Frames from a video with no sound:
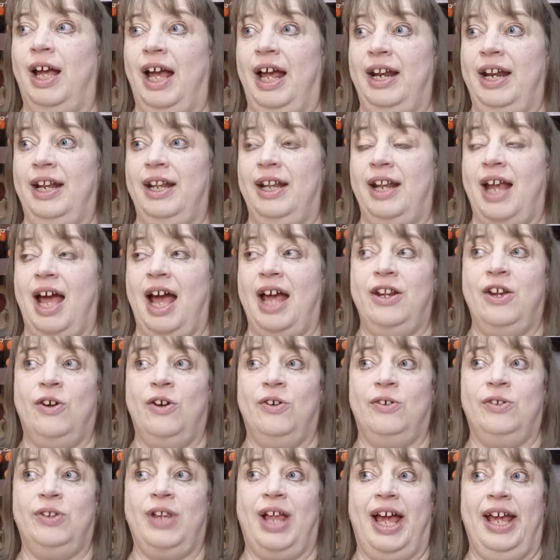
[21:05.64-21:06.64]
I
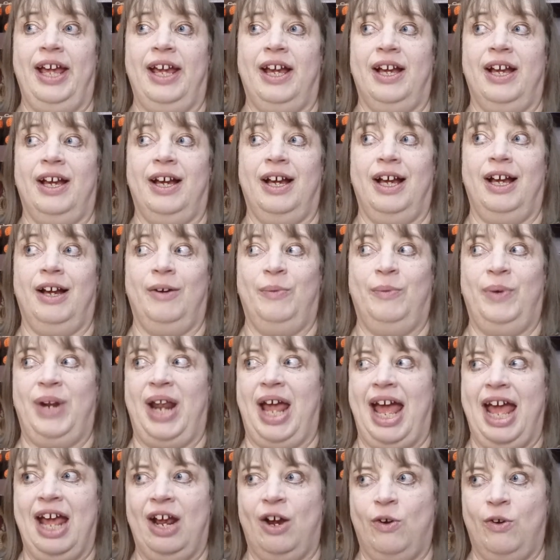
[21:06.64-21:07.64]
know, like, when
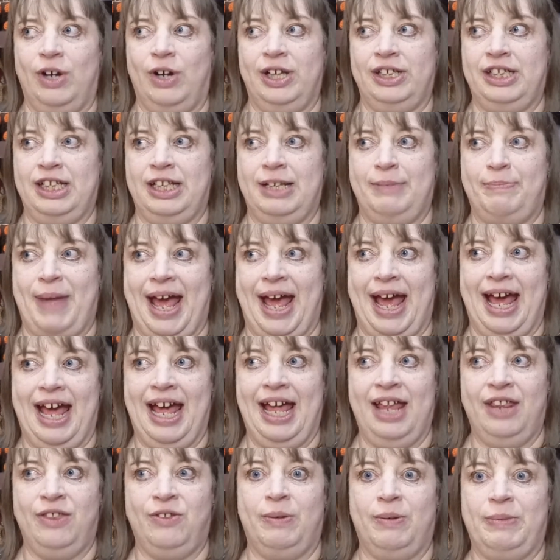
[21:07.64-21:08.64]
I had gone to the
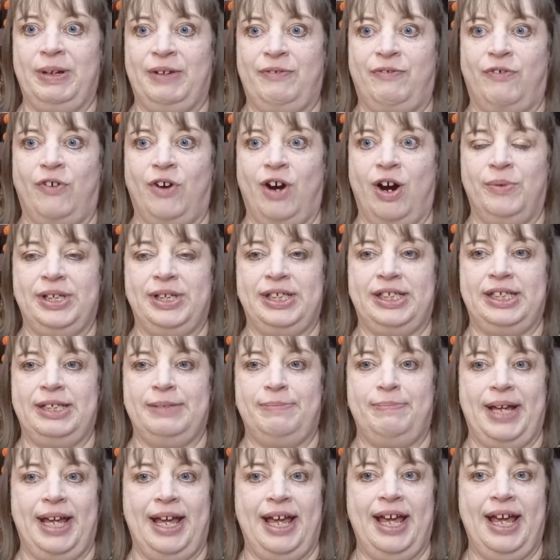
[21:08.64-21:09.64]
bathroom before I went to
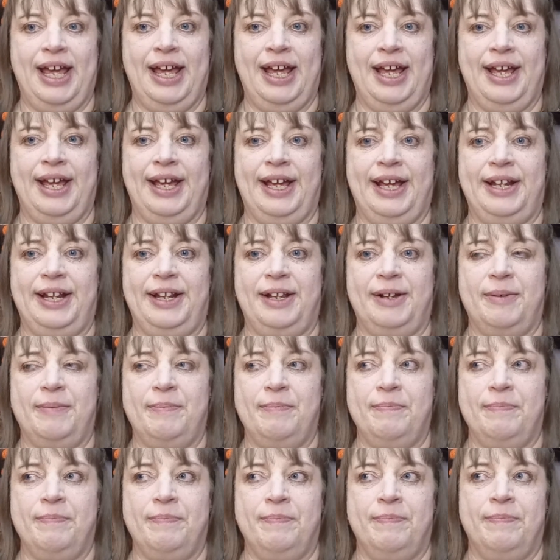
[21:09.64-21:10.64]
bed,
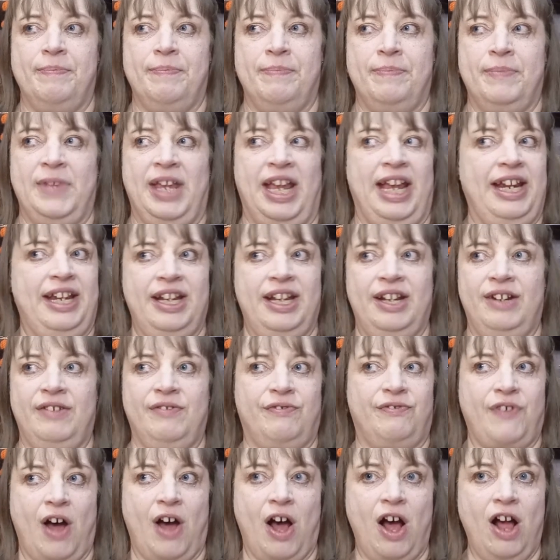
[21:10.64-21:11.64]
he didn't
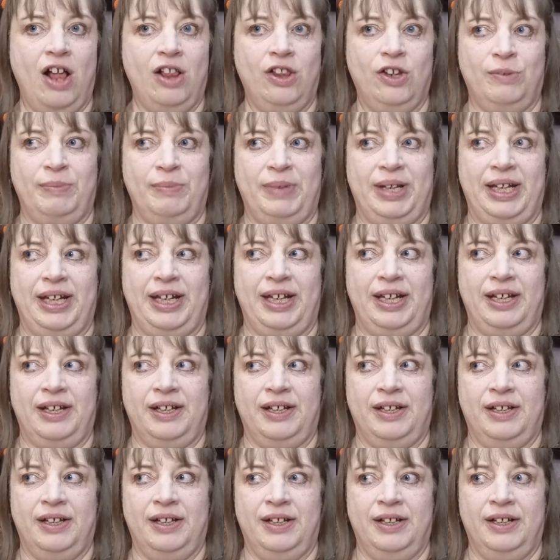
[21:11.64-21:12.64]
follow me.
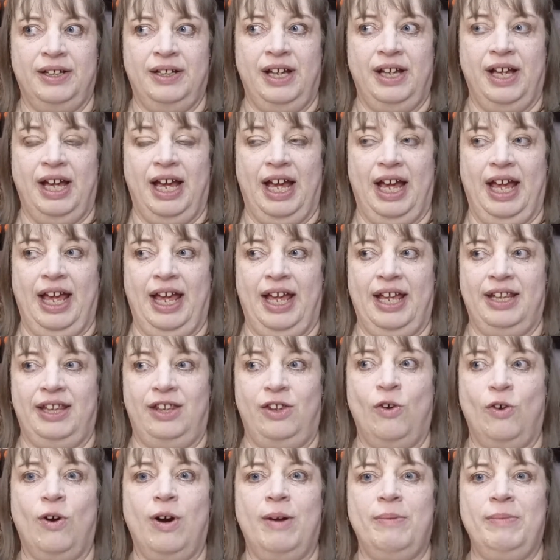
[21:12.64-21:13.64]

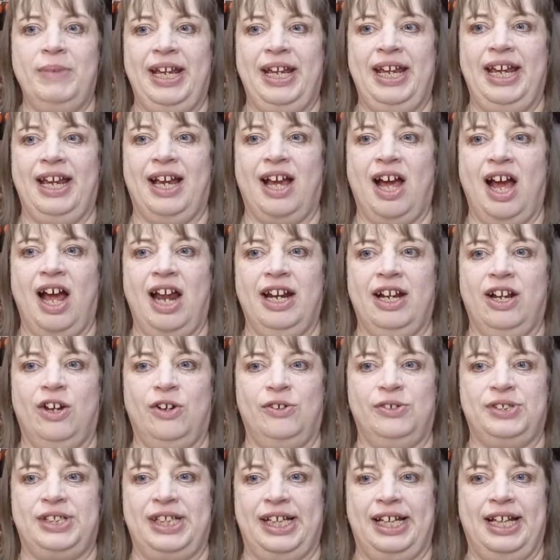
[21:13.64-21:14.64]
And normally he kind of
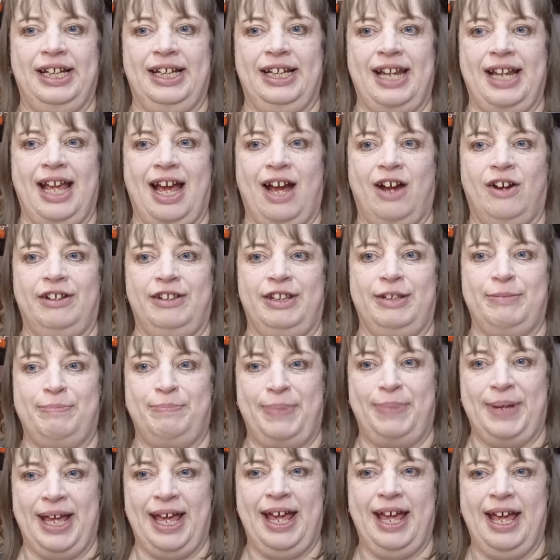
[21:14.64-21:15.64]
goes in and out of the
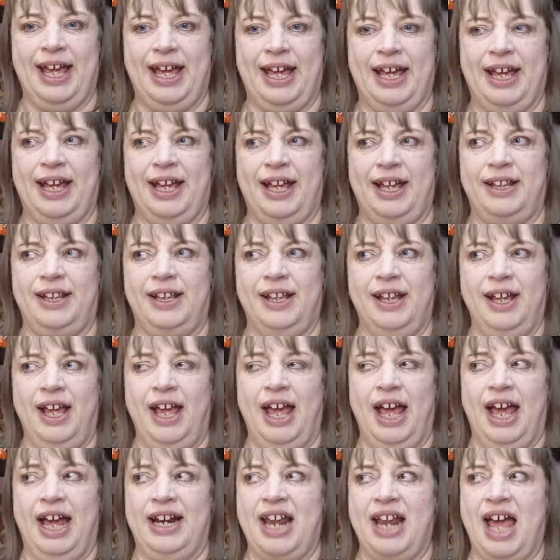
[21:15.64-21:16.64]
bed.
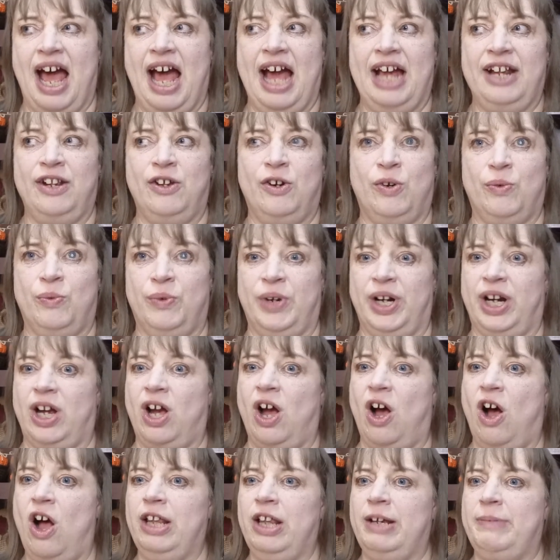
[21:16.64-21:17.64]
And I don't
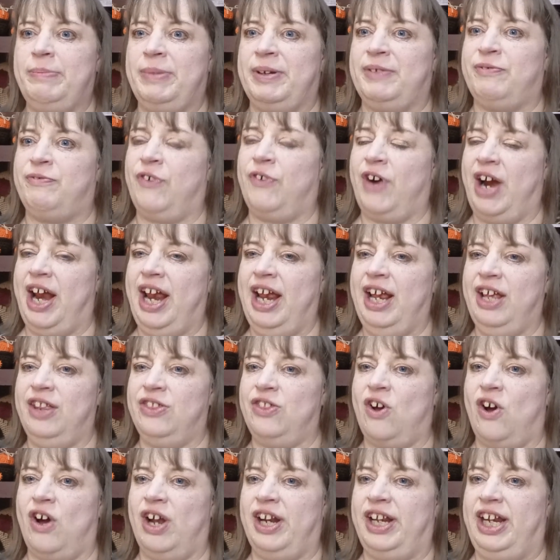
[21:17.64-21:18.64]
recall it, but Frank
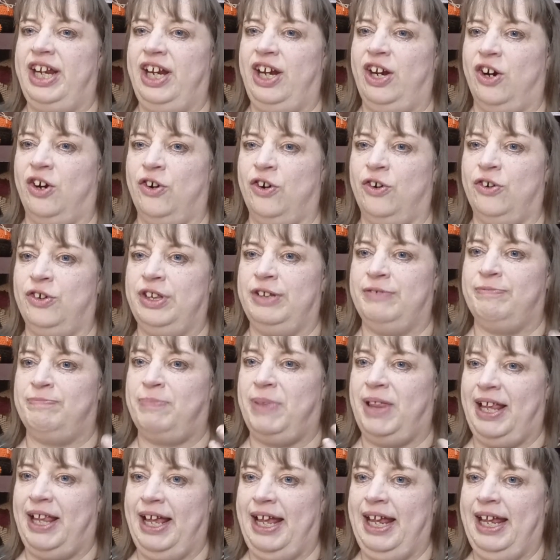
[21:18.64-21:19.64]
thought he heard them
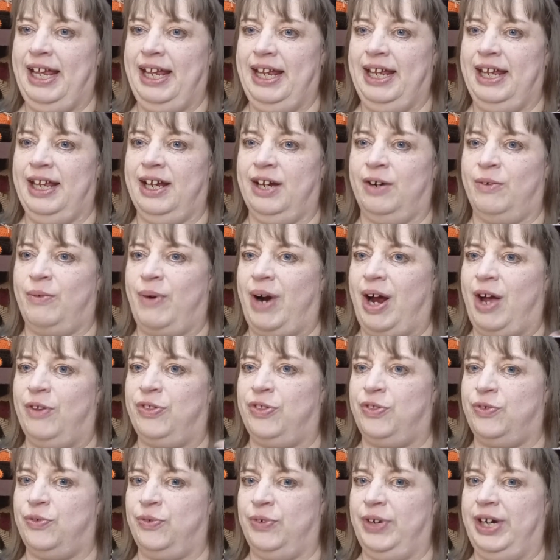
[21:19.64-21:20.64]
playing
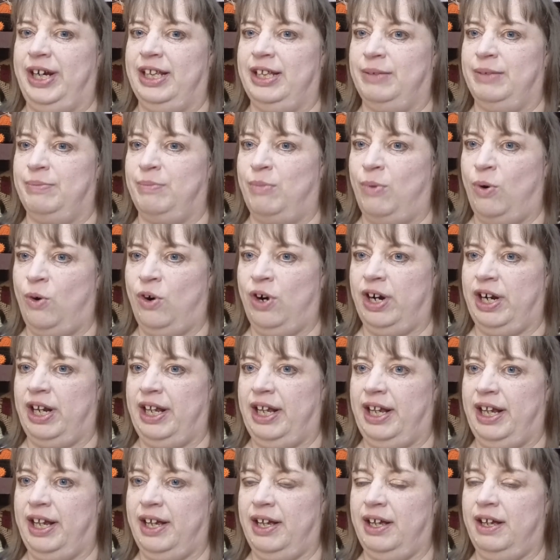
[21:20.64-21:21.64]
around 3 in the
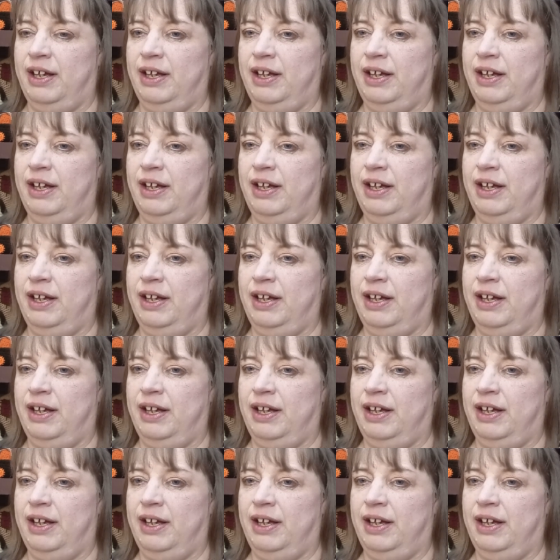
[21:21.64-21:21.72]
morning.